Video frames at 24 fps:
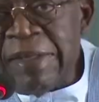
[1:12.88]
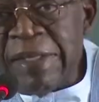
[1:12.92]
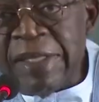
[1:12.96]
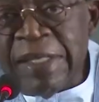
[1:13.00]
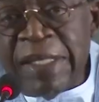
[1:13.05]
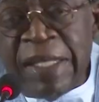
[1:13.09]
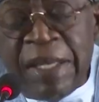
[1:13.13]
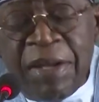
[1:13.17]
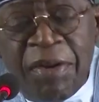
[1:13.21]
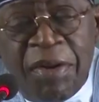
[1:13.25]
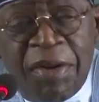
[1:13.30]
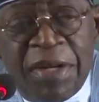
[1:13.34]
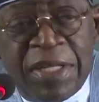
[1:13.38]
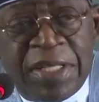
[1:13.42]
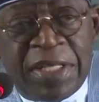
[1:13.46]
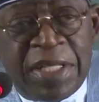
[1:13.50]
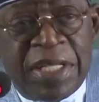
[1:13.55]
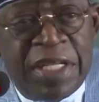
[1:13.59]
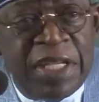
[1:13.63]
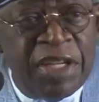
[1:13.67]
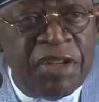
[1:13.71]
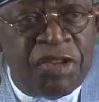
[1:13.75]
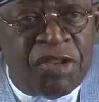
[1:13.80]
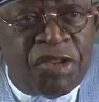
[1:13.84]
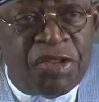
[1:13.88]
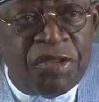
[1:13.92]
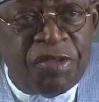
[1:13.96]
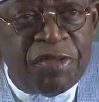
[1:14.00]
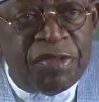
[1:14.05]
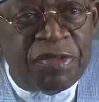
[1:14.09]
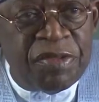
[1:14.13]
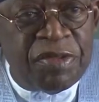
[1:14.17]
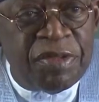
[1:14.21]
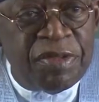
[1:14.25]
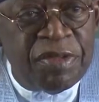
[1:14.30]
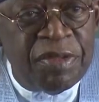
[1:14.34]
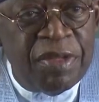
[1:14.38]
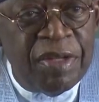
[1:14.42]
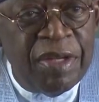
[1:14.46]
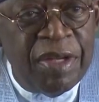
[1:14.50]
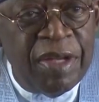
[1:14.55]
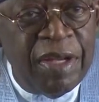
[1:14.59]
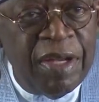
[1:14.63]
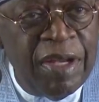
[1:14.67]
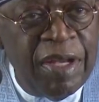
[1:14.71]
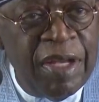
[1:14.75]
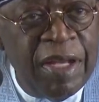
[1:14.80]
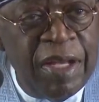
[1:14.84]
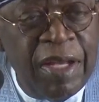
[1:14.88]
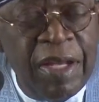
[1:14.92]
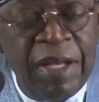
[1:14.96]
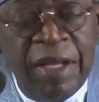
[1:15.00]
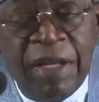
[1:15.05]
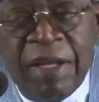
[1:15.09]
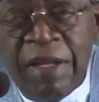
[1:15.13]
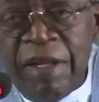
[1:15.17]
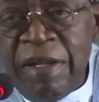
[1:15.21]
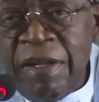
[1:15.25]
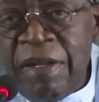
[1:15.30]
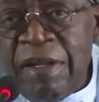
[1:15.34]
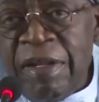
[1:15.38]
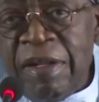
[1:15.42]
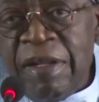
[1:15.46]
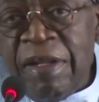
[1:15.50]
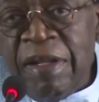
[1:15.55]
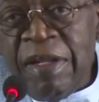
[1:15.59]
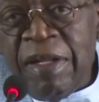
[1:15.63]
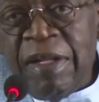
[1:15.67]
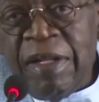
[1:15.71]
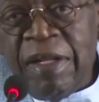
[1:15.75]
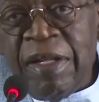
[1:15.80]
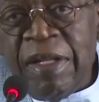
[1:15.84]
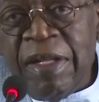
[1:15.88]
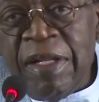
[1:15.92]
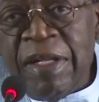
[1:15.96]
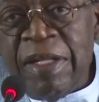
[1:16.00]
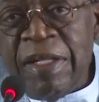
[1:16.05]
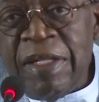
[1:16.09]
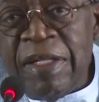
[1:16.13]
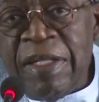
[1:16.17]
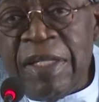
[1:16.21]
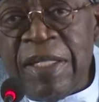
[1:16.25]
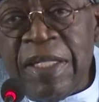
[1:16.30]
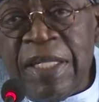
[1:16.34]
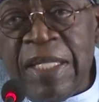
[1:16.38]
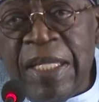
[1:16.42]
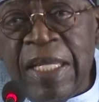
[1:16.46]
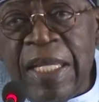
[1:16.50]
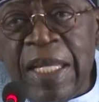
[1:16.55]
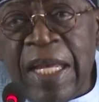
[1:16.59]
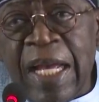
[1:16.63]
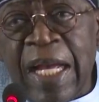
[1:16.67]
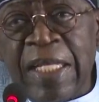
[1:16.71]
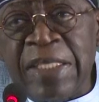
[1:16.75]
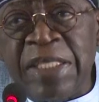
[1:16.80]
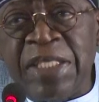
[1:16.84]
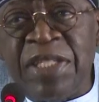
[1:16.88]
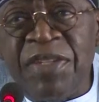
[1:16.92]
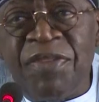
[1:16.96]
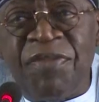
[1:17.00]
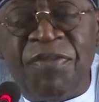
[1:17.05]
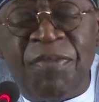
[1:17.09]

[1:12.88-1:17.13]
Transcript: Asiwaju Bola Tinubu has dismissed the calls in some quarters